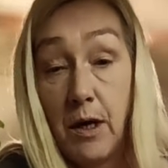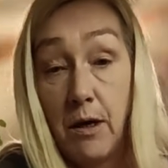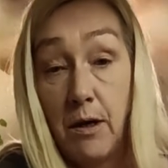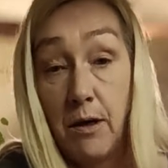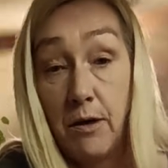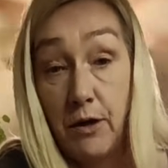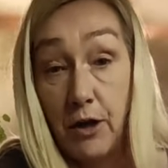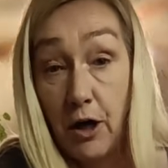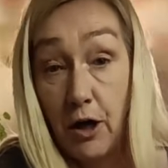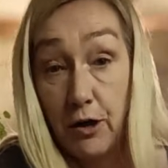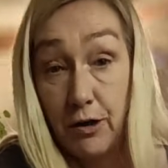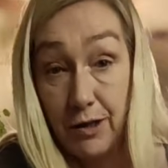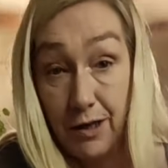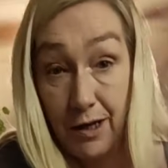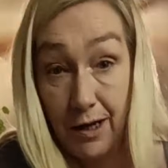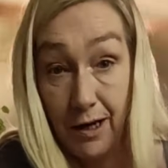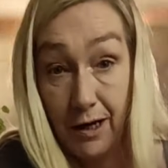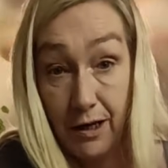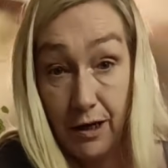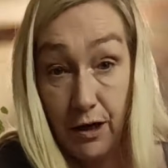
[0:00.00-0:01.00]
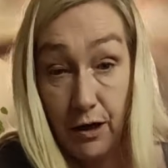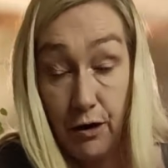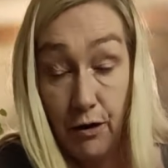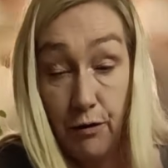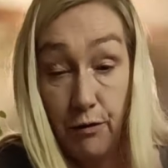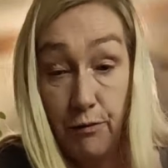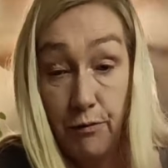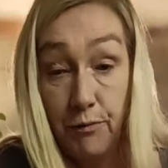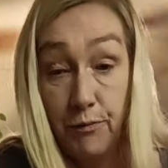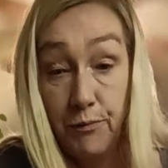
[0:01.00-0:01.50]
Dogs like you?
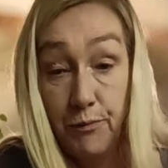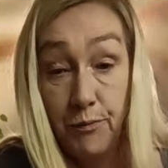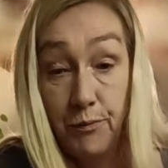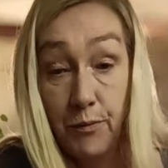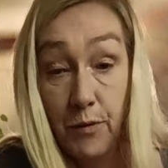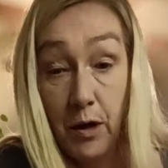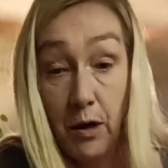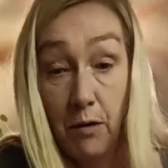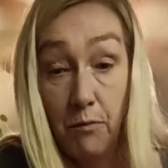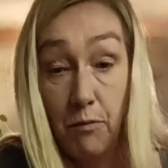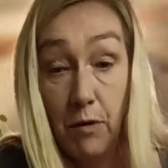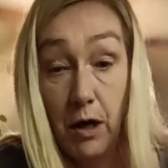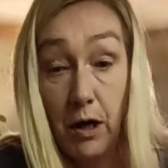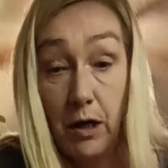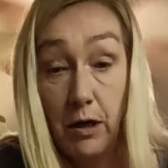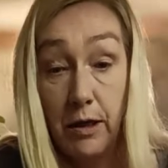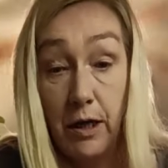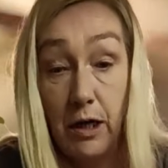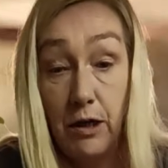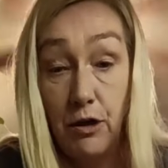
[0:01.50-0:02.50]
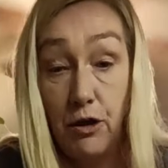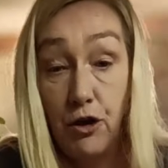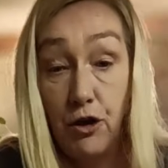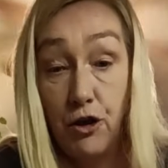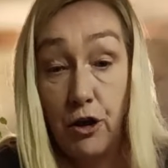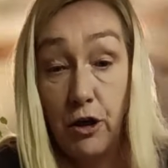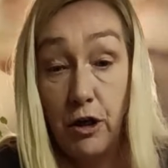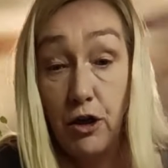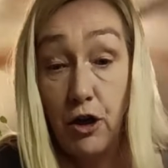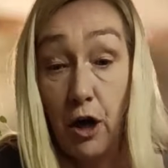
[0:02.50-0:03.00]
Well, then you
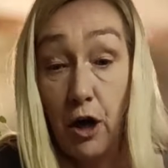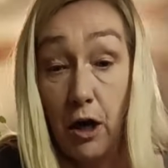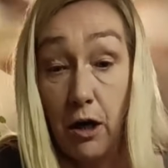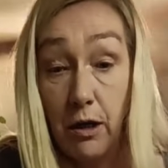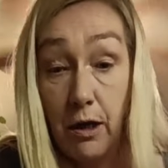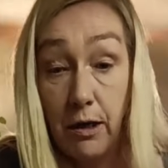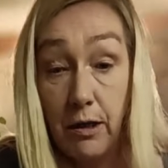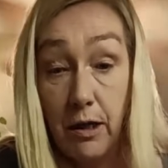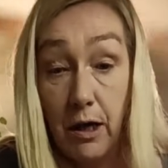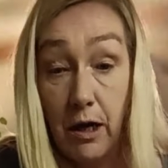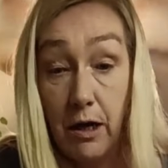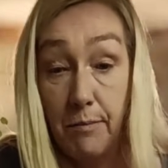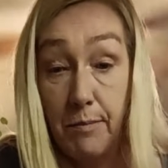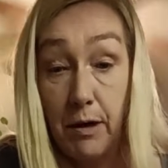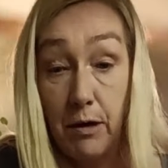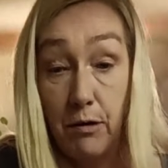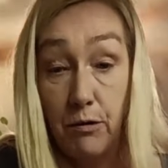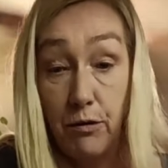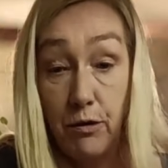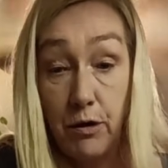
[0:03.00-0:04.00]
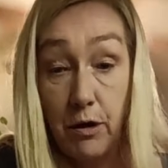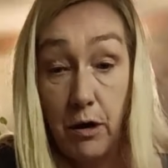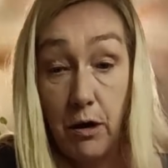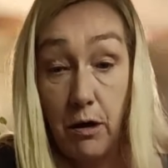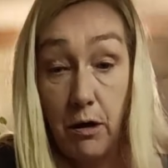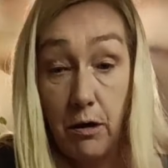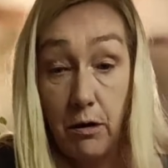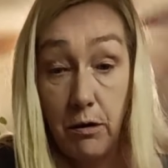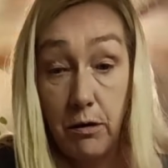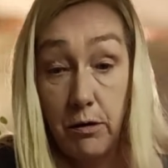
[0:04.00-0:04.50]
shouldn't talk like that about
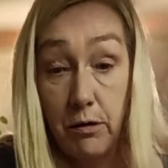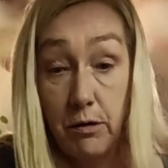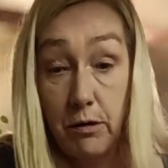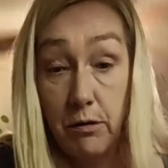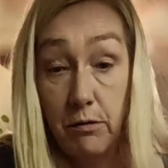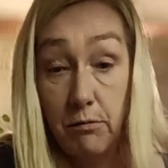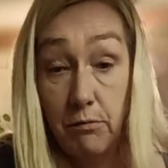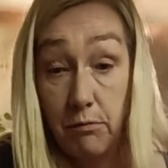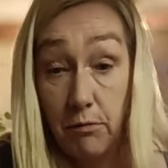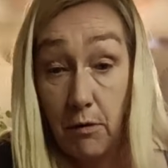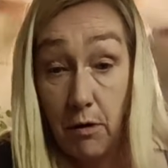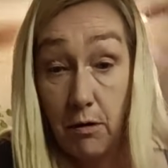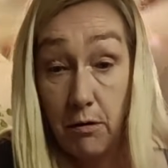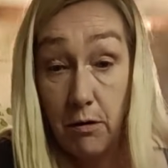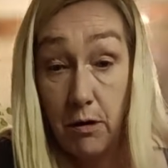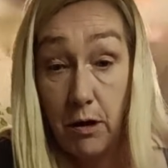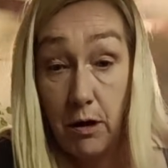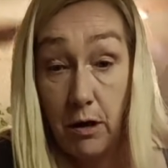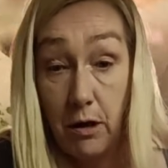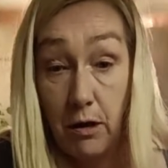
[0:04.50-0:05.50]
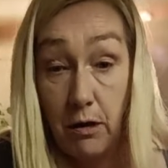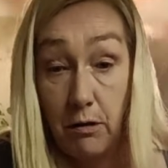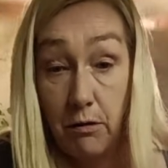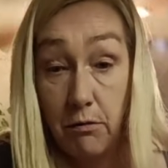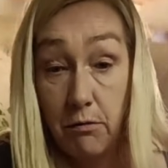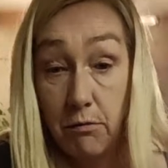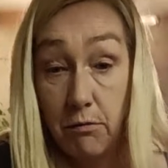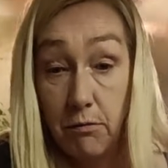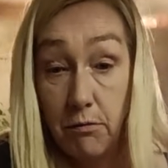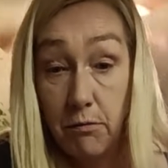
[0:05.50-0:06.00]
dogs. All right?
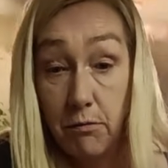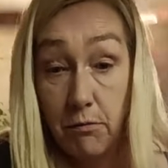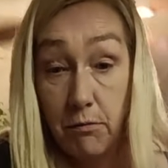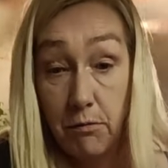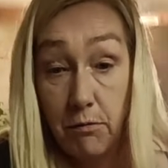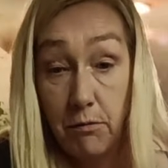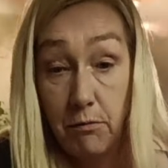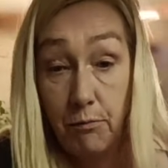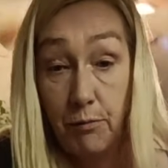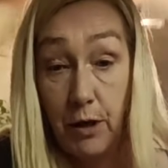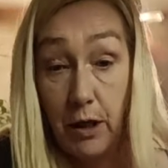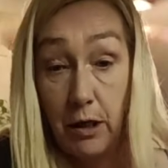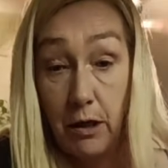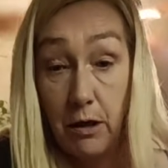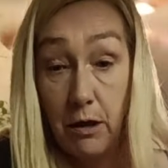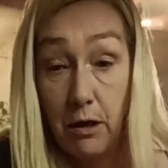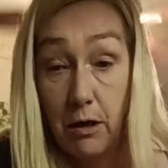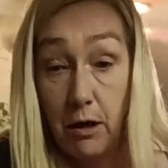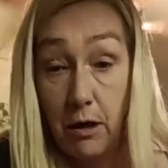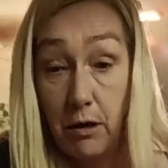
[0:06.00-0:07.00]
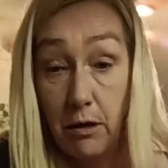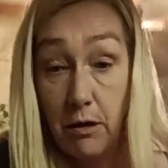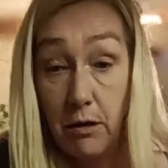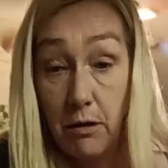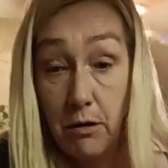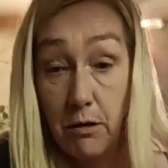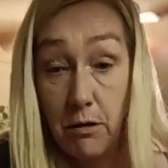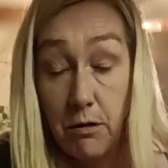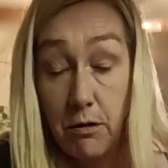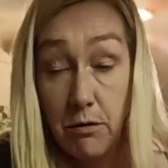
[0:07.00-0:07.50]
Be
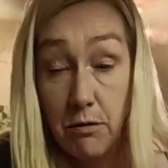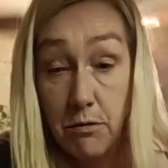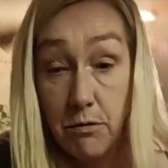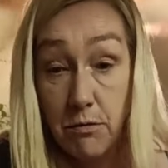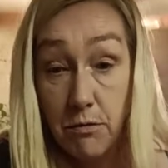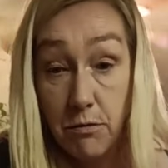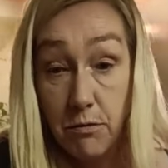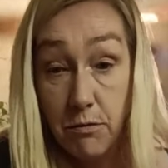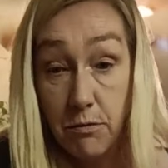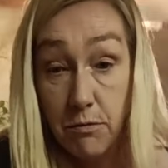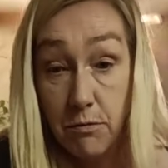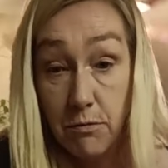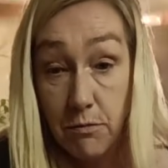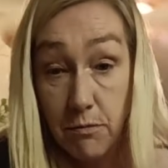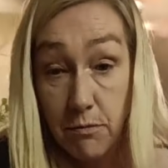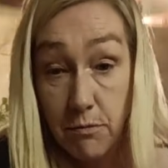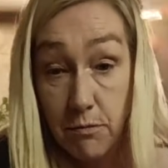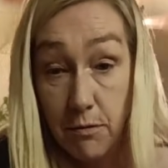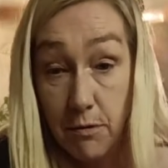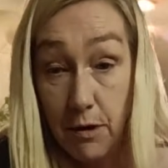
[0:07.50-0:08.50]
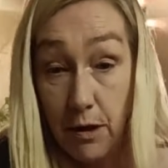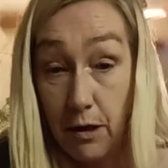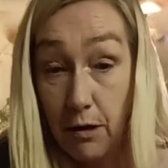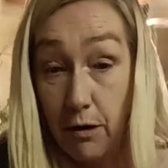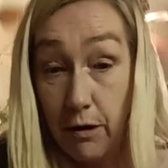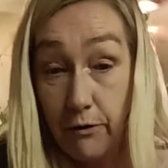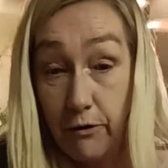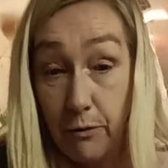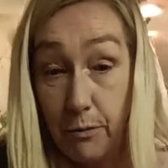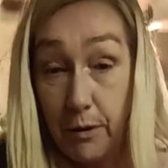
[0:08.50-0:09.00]
nice. Hello,
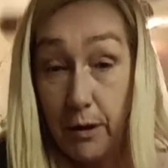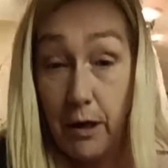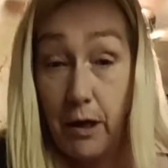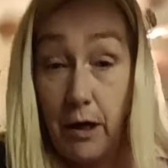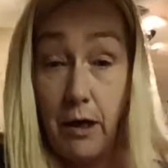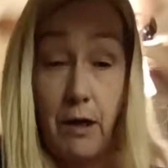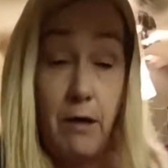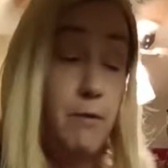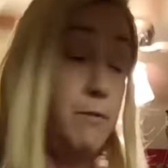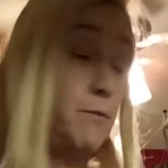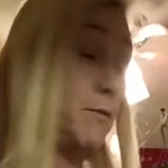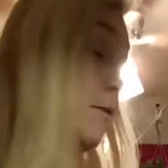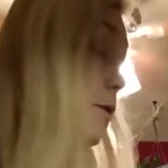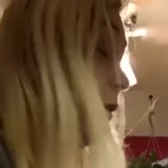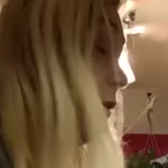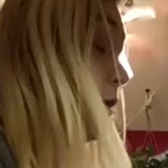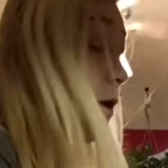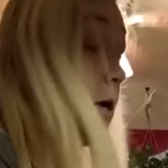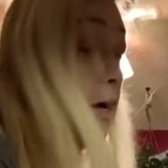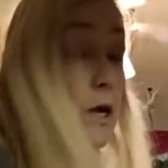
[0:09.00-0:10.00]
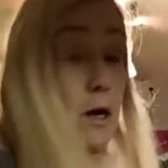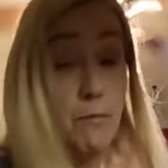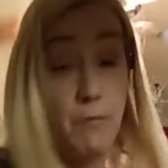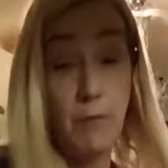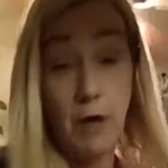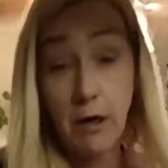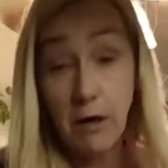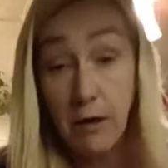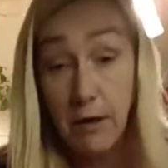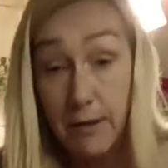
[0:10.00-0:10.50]
everybody. I'm not
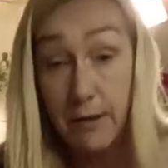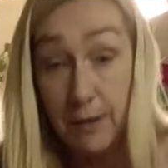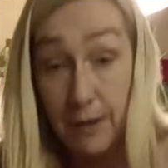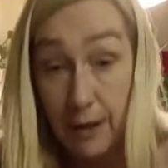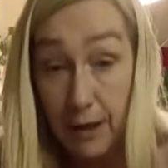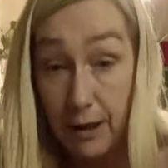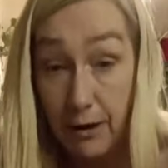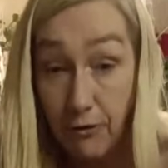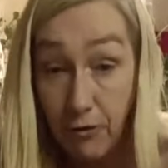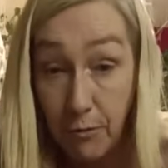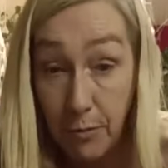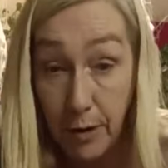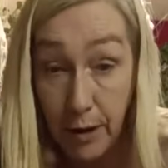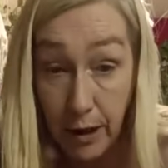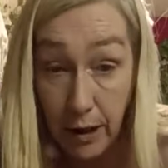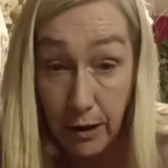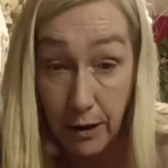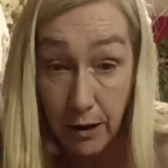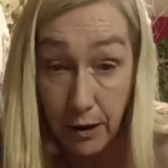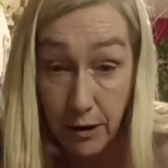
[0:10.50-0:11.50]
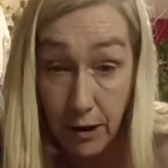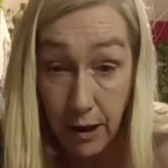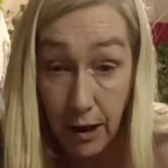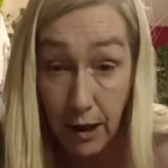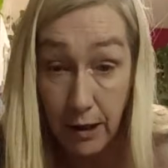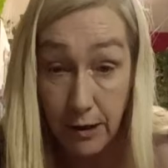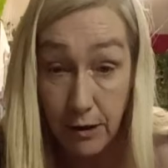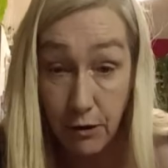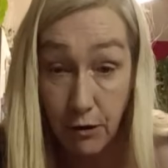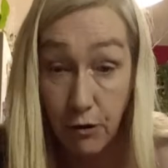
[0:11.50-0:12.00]
going to see everybody in the
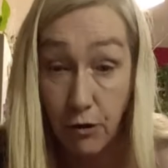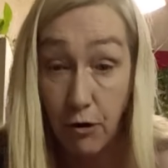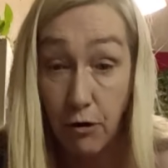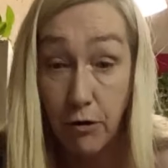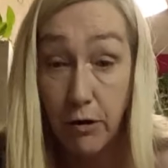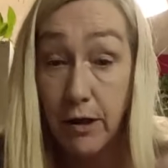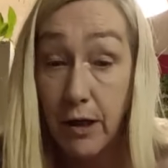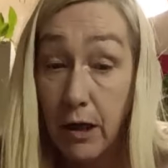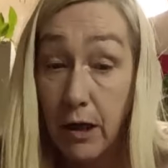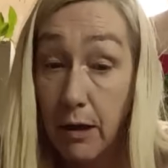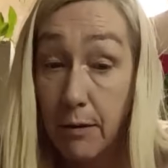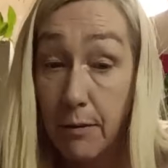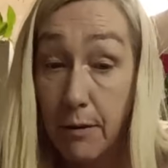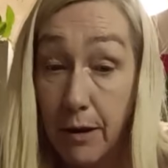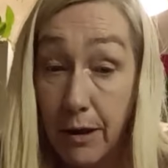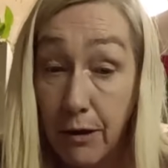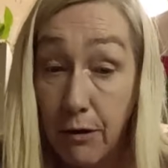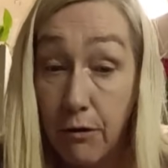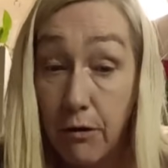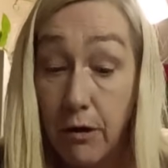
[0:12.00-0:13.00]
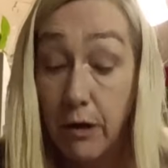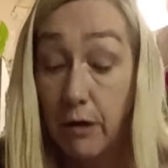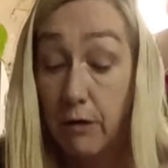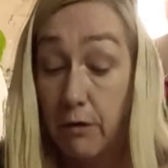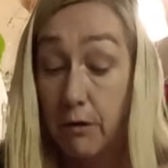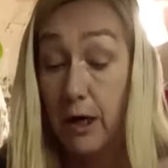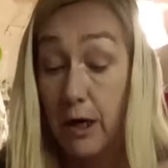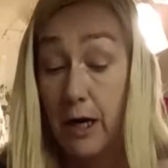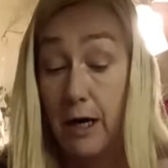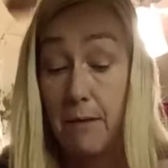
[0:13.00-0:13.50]
chat, so don't think I'm ignoring you,
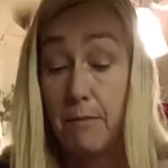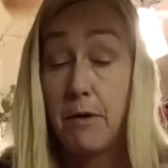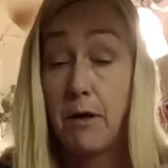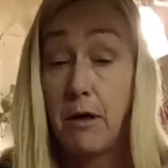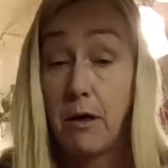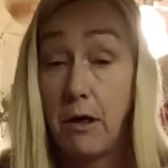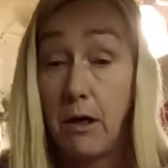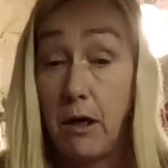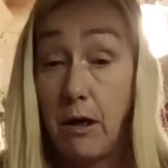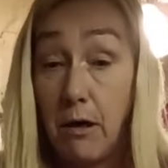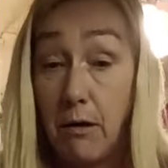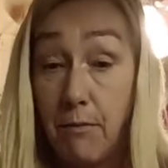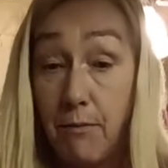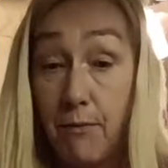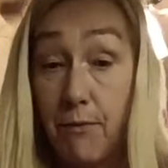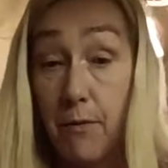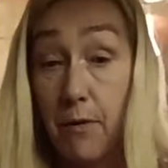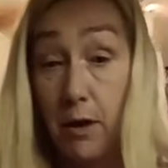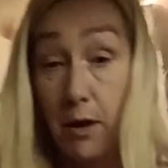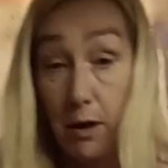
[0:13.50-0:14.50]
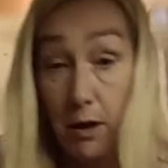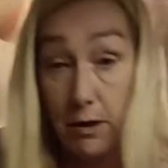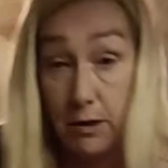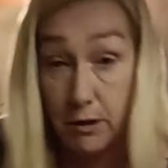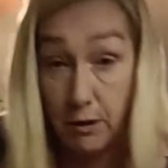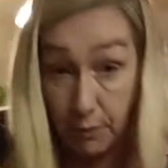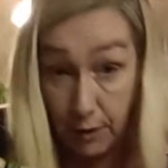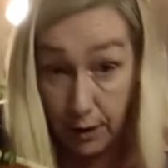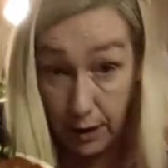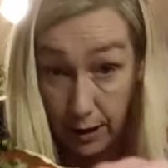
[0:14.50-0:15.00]
okay? I'm cooking. So
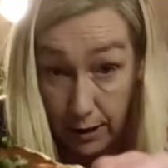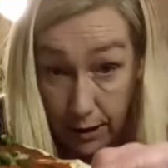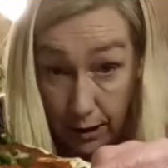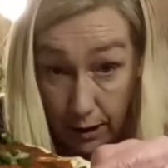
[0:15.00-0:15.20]
we got